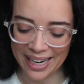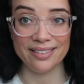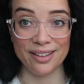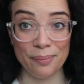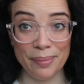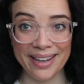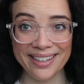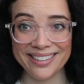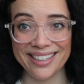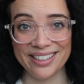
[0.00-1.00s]
It's not
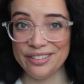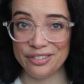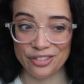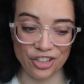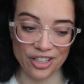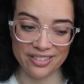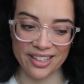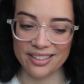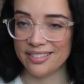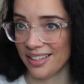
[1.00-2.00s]
paid, it's just
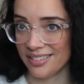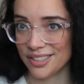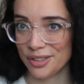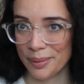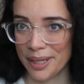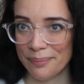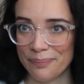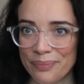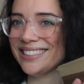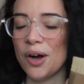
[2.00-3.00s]
they send it to me.
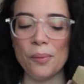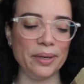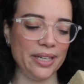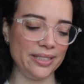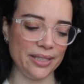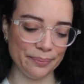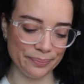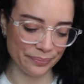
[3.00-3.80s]
Let's open it.